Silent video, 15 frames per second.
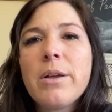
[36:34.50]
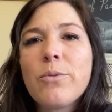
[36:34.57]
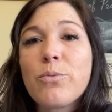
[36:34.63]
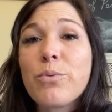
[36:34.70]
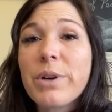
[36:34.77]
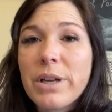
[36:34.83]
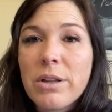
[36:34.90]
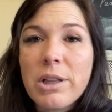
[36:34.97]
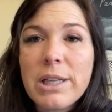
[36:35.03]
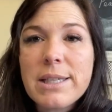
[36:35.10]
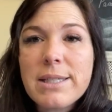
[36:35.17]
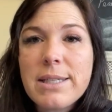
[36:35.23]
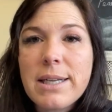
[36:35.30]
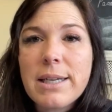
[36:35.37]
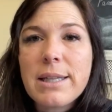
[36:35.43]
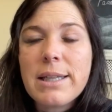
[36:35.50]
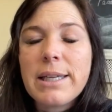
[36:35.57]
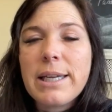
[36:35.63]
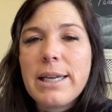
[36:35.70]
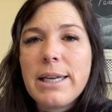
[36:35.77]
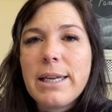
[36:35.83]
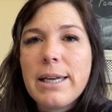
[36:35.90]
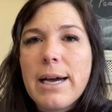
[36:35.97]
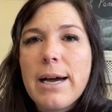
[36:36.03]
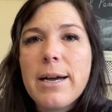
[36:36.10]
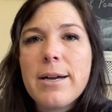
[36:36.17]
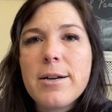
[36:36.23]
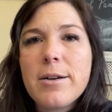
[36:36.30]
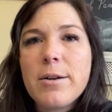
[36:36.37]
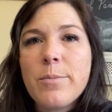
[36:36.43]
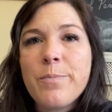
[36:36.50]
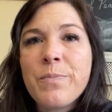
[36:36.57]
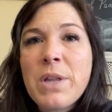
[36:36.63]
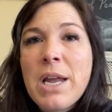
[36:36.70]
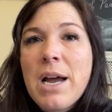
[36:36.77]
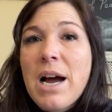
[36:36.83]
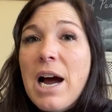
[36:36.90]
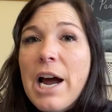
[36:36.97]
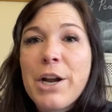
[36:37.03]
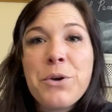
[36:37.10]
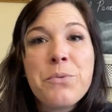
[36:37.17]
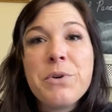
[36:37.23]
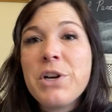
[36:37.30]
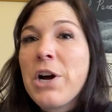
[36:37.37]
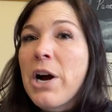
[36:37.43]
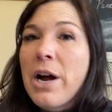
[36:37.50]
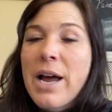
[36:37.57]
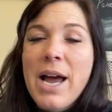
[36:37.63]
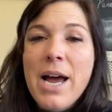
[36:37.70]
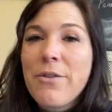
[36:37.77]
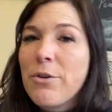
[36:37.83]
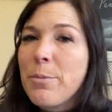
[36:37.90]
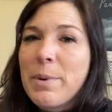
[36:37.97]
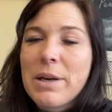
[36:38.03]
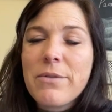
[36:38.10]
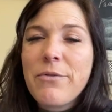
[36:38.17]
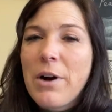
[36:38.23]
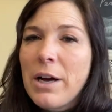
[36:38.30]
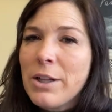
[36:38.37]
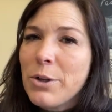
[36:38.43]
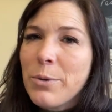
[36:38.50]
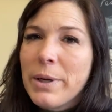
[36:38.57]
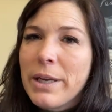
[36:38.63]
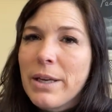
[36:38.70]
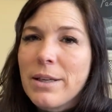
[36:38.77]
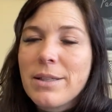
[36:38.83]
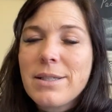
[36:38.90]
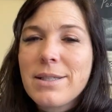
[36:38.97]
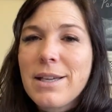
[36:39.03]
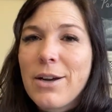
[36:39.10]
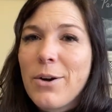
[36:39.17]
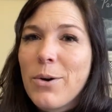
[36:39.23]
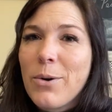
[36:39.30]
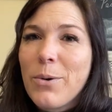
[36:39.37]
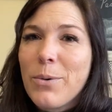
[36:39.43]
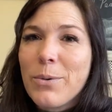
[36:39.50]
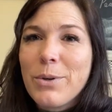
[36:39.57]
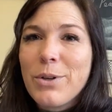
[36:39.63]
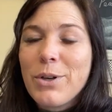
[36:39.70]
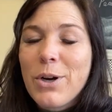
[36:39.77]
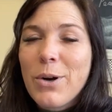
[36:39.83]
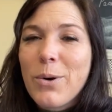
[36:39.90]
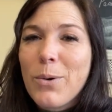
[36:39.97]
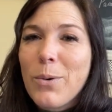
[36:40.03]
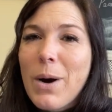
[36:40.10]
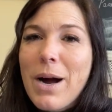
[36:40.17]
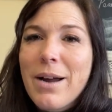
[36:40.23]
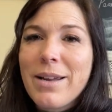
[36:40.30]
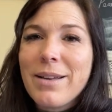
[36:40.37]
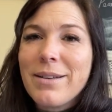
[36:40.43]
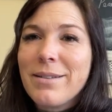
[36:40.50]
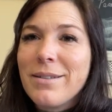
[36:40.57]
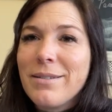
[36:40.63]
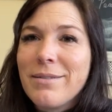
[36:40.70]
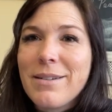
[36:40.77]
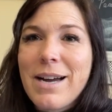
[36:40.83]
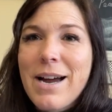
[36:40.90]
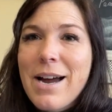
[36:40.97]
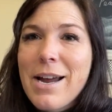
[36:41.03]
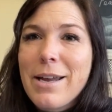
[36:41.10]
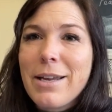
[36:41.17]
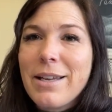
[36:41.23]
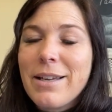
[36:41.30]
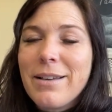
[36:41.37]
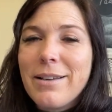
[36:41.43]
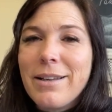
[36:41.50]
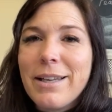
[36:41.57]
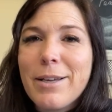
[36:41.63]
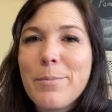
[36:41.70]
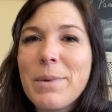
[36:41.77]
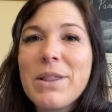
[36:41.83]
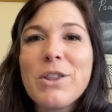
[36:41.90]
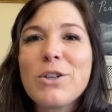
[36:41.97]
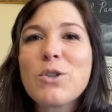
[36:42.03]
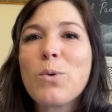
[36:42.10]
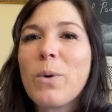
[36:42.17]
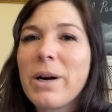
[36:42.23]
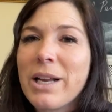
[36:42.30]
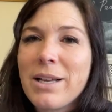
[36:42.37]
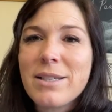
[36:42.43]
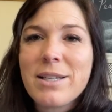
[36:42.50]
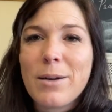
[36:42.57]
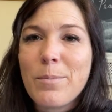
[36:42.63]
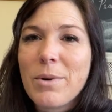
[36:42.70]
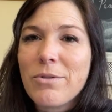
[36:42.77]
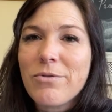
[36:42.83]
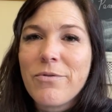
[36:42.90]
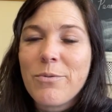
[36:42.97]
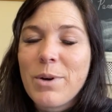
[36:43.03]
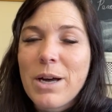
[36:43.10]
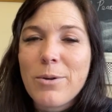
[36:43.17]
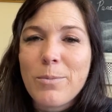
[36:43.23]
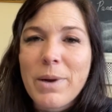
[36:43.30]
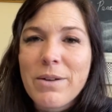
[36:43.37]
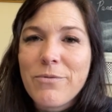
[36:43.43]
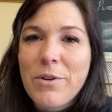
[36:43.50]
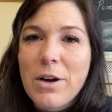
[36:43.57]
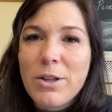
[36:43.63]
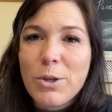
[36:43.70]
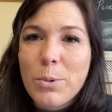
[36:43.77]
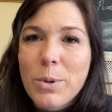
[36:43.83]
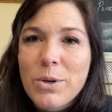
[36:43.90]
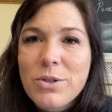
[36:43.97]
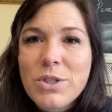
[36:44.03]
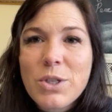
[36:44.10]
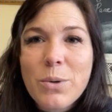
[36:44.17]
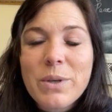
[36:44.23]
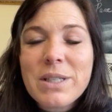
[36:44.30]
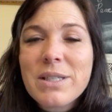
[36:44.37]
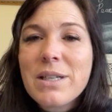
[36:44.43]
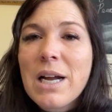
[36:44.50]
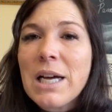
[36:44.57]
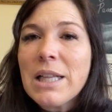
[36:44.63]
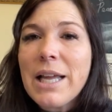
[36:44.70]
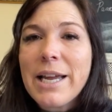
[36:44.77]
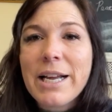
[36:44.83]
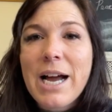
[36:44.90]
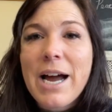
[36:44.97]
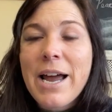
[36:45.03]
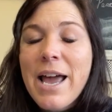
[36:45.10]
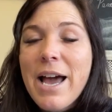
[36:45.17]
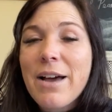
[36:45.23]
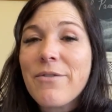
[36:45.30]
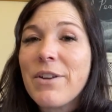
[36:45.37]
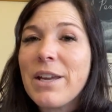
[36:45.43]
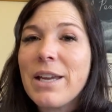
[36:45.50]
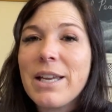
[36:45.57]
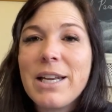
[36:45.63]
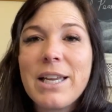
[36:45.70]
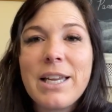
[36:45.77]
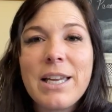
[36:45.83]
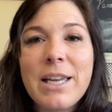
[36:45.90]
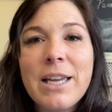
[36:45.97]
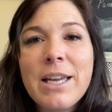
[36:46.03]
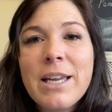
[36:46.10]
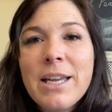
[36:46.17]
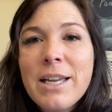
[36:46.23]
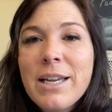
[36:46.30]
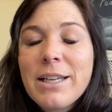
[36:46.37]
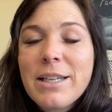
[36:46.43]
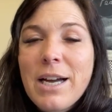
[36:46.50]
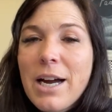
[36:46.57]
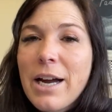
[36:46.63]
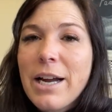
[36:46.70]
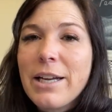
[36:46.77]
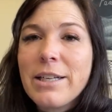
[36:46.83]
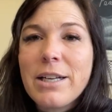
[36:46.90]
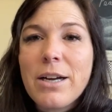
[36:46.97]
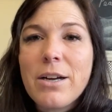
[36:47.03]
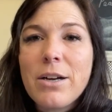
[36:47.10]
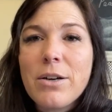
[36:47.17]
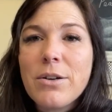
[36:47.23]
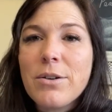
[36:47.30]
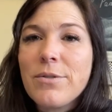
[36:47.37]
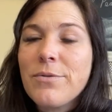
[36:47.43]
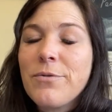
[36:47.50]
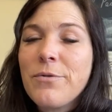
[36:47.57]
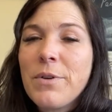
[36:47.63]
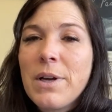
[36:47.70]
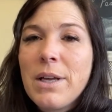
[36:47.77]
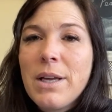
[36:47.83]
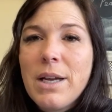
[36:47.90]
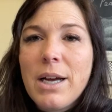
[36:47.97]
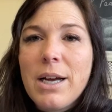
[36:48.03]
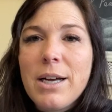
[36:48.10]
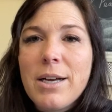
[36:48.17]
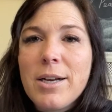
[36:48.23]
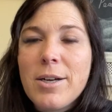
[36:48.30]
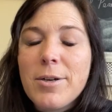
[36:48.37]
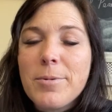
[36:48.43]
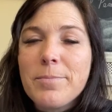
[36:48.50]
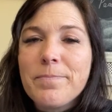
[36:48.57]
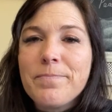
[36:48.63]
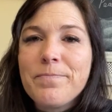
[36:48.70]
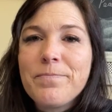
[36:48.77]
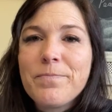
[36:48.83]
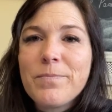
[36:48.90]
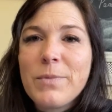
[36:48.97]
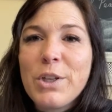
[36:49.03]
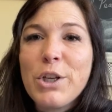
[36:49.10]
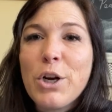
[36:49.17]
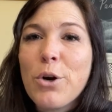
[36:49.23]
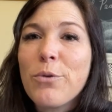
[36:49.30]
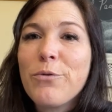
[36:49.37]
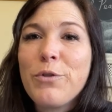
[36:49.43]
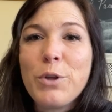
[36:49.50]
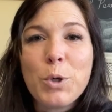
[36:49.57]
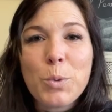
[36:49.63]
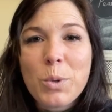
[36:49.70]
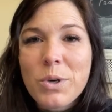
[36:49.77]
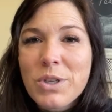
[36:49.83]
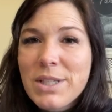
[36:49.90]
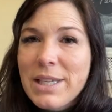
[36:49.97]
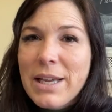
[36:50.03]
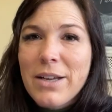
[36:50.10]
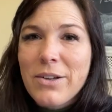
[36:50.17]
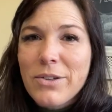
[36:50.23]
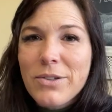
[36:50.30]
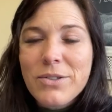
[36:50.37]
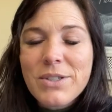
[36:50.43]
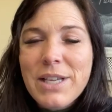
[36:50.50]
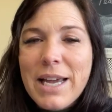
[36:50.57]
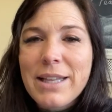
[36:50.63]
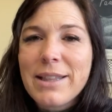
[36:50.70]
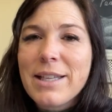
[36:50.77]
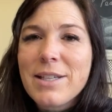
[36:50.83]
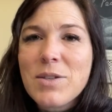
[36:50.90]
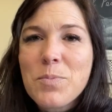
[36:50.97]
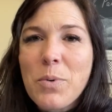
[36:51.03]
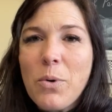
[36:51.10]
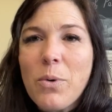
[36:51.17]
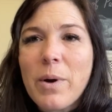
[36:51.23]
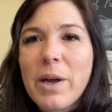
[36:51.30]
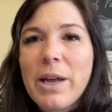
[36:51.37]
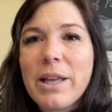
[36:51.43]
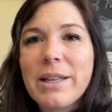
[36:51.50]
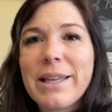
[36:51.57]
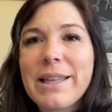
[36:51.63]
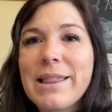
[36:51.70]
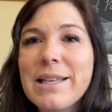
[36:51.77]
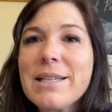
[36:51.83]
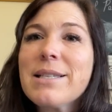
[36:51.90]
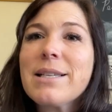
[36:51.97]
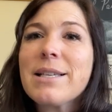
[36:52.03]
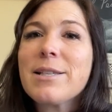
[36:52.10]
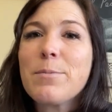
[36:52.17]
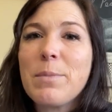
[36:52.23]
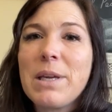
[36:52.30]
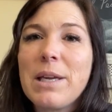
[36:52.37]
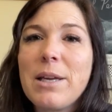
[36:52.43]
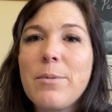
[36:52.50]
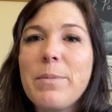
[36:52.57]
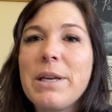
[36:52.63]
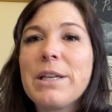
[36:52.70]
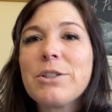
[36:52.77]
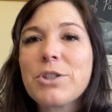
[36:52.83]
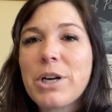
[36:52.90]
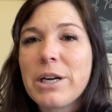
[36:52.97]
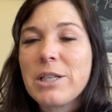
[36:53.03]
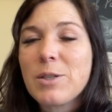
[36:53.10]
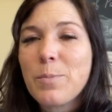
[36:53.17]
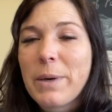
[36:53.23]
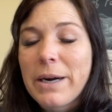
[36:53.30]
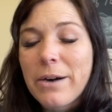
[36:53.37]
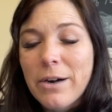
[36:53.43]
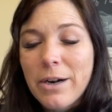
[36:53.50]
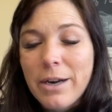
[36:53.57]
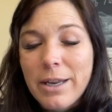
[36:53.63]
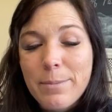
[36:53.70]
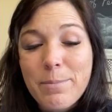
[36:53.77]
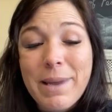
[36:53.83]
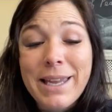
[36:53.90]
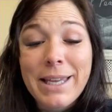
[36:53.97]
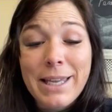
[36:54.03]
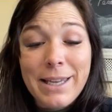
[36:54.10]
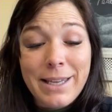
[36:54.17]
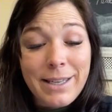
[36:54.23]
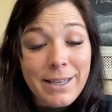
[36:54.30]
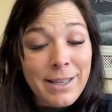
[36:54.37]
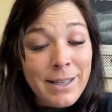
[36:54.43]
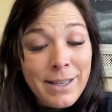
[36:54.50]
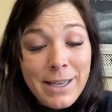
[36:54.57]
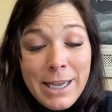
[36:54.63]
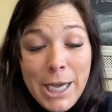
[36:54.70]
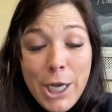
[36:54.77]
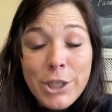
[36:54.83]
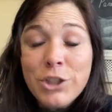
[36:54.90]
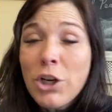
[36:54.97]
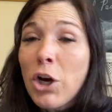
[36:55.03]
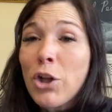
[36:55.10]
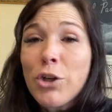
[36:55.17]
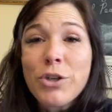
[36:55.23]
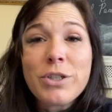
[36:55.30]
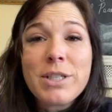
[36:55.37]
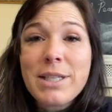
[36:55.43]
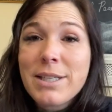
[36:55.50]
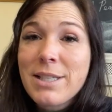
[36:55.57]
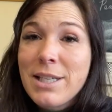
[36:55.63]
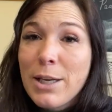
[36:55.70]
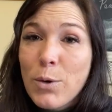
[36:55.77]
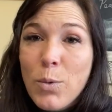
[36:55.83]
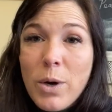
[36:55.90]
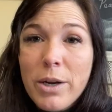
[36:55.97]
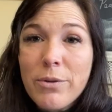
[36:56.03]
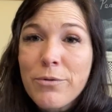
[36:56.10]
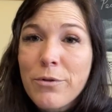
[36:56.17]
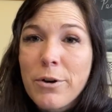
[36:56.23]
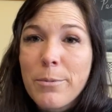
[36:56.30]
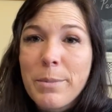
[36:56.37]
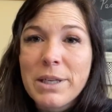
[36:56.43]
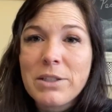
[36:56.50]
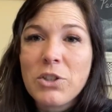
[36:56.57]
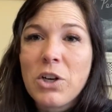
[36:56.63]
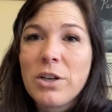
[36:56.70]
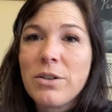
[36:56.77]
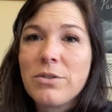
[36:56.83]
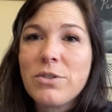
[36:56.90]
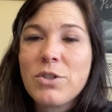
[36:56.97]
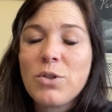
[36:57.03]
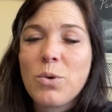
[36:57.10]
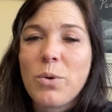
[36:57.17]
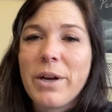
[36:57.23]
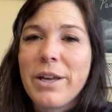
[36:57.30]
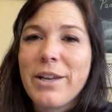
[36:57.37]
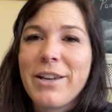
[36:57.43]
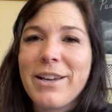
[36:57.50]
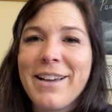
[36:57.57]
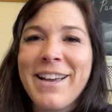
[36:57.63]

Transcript: realistically. Um, I do not have a big following. So, you know, I, I am in the 20s on my on my followers. So it's not like I have any kind of um you know, viewer sells at this point. Like this is me being transparent, making a dollar 61 for a McDonald's toy.